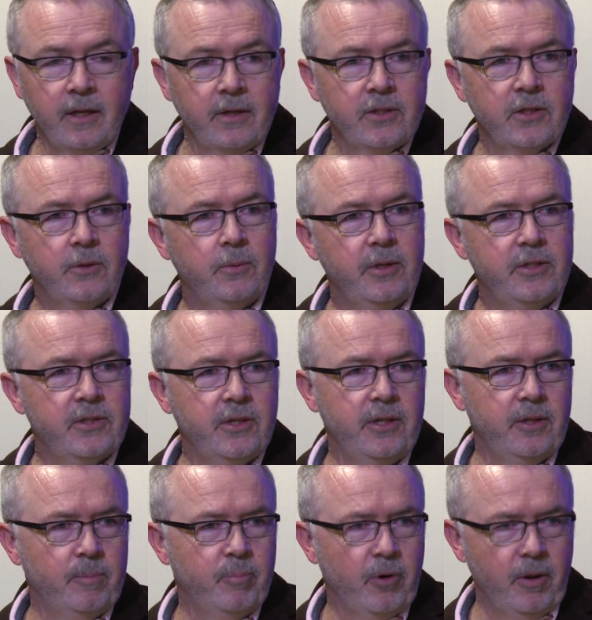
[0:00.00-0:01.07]
So we
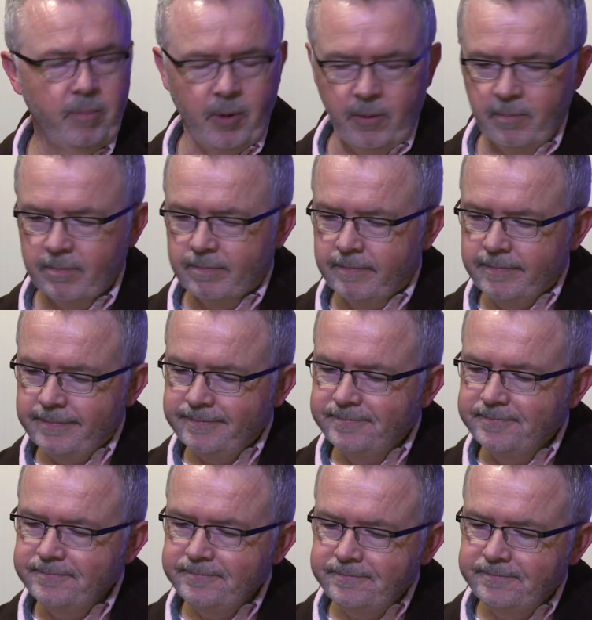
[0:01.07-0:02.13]
see the problem.
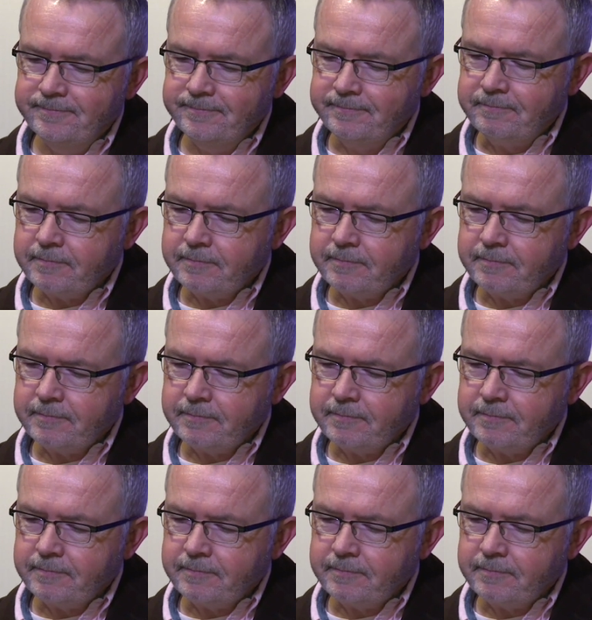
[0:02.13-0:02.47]
Now